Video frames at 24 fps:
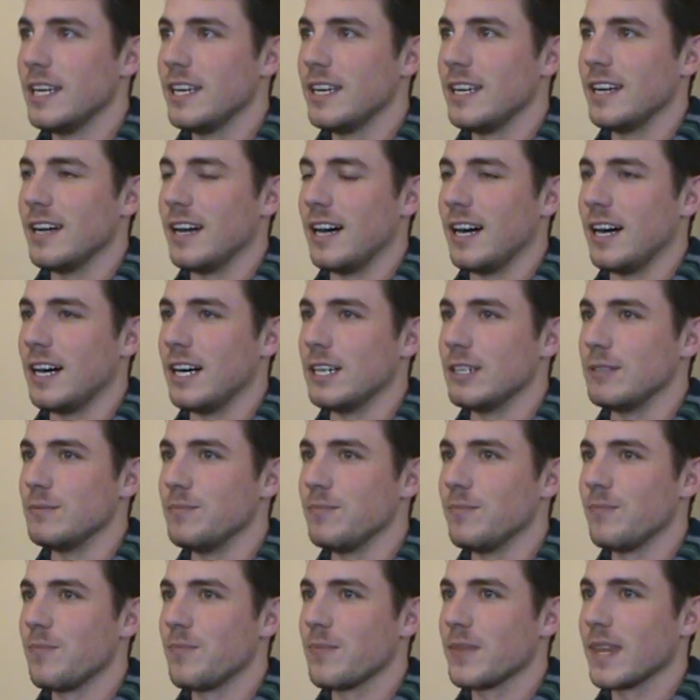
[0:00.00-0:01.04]
Yeah.
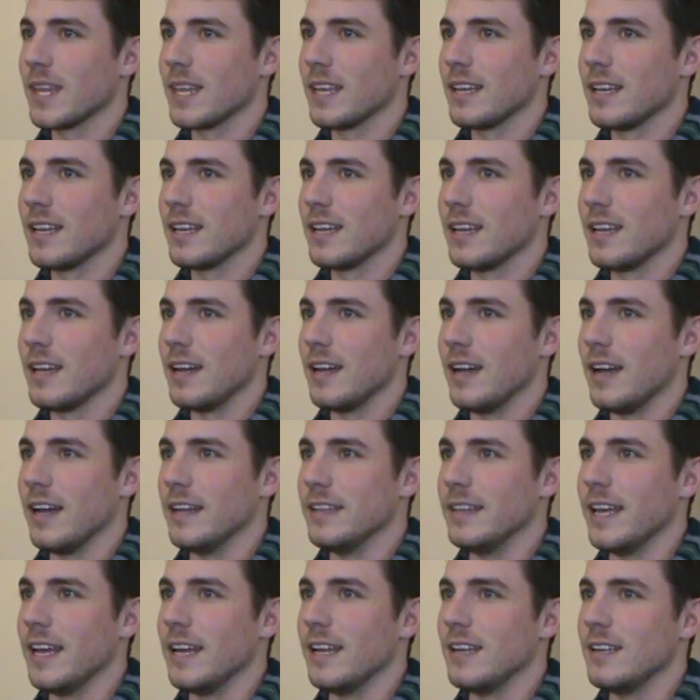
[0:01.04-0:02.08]
Um,
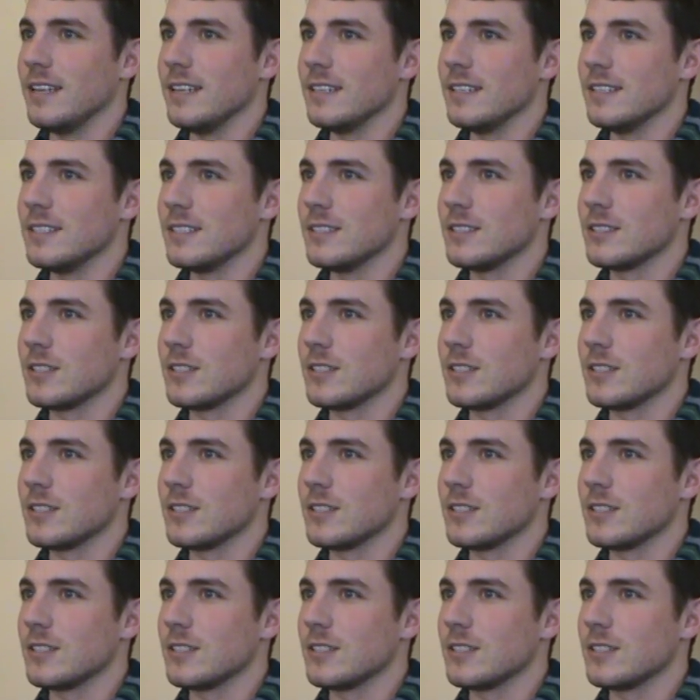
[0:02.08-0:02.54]
and then,